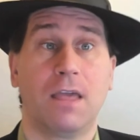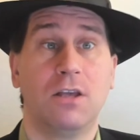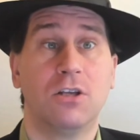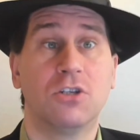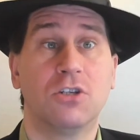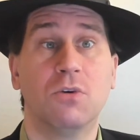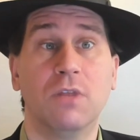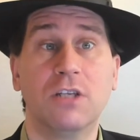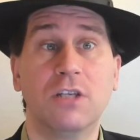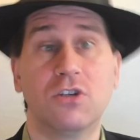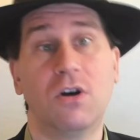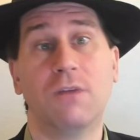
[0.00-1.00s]
So
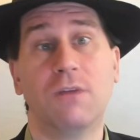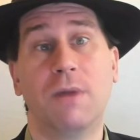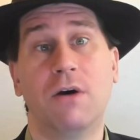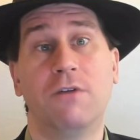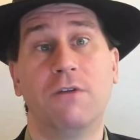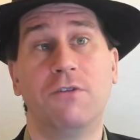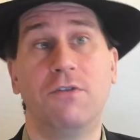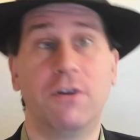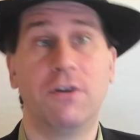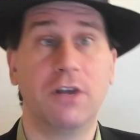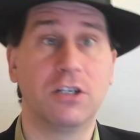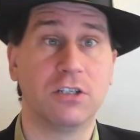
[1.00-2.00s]
let's talk about a few
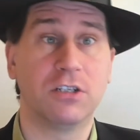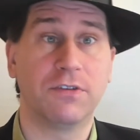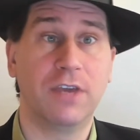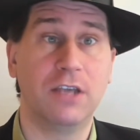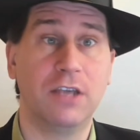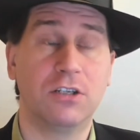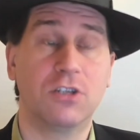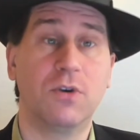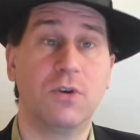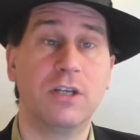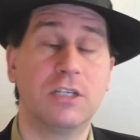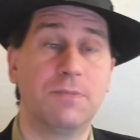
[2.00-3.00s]
variations of case. So
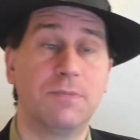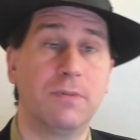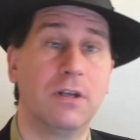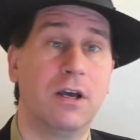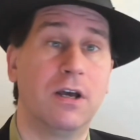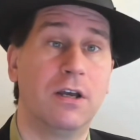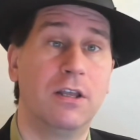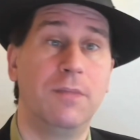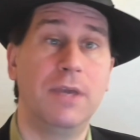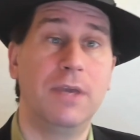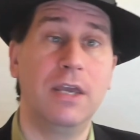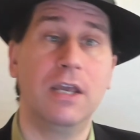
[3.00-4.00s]
in the
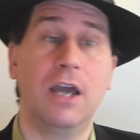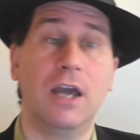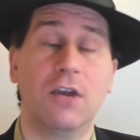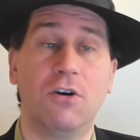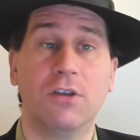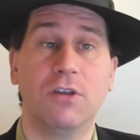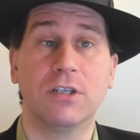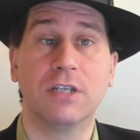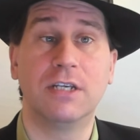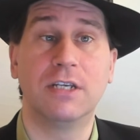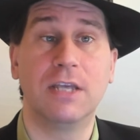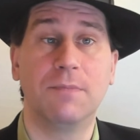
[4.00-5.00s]
beginning, I call this
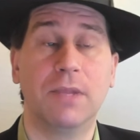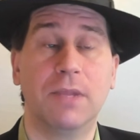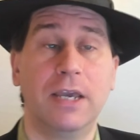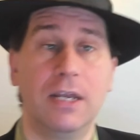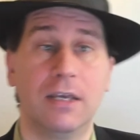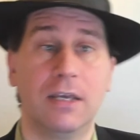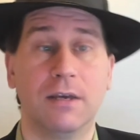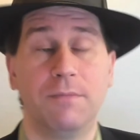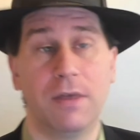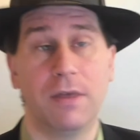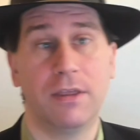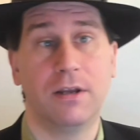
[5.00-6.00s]
a day planning
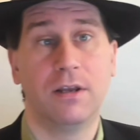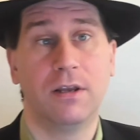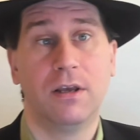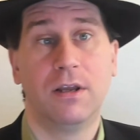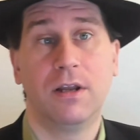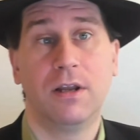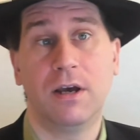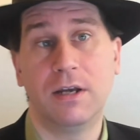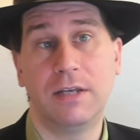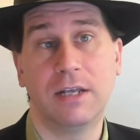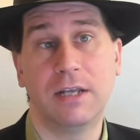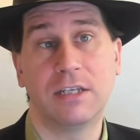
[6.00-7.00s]
method, not a
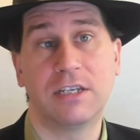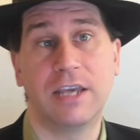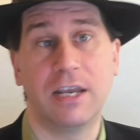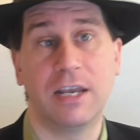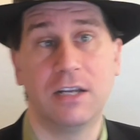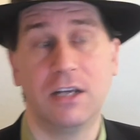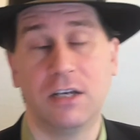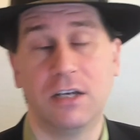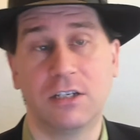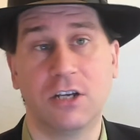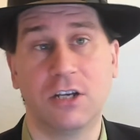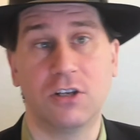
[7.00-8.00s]
daily
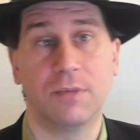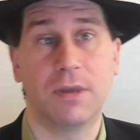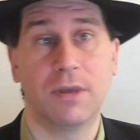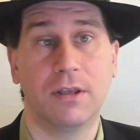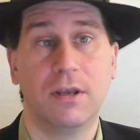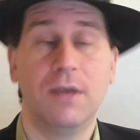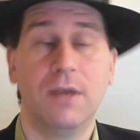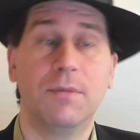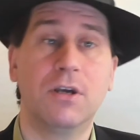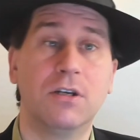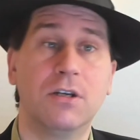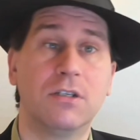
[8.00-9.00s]
scheduling method,
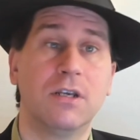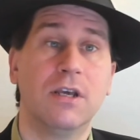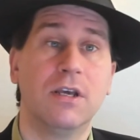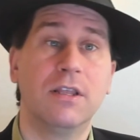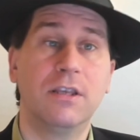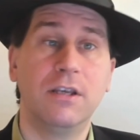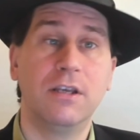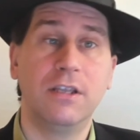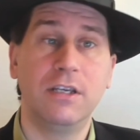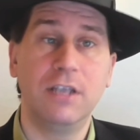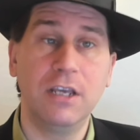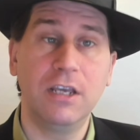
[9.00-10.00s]
because
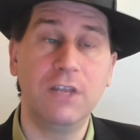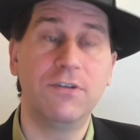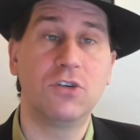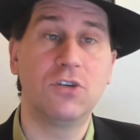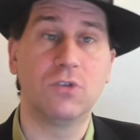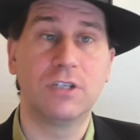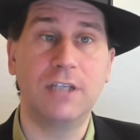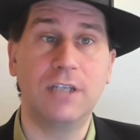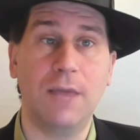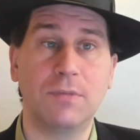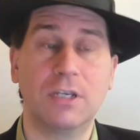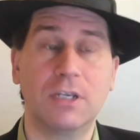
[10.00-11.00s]
the individual
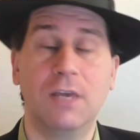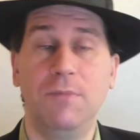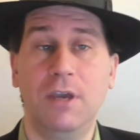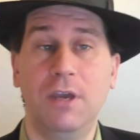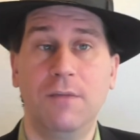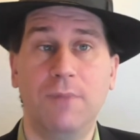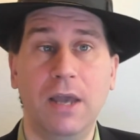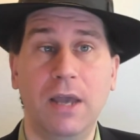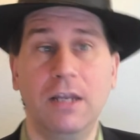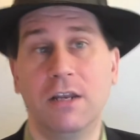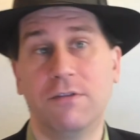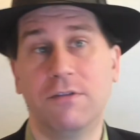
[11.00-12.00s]
steps can be
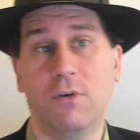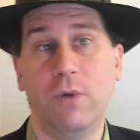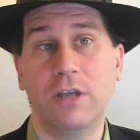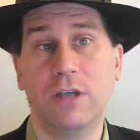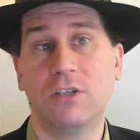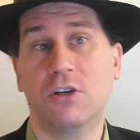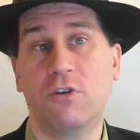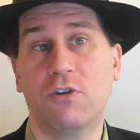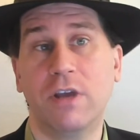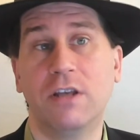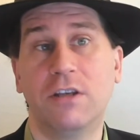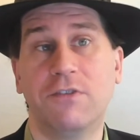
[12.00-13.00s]
combined in different ways to
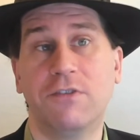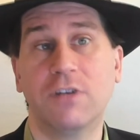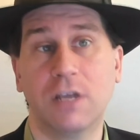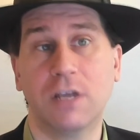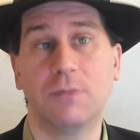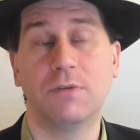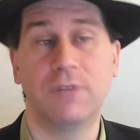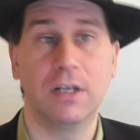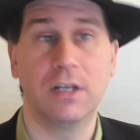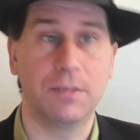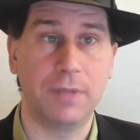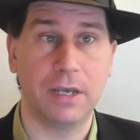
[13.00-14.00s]
create different types of
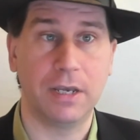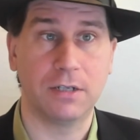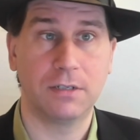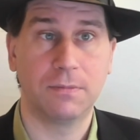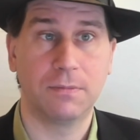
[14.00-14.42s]
daily plans.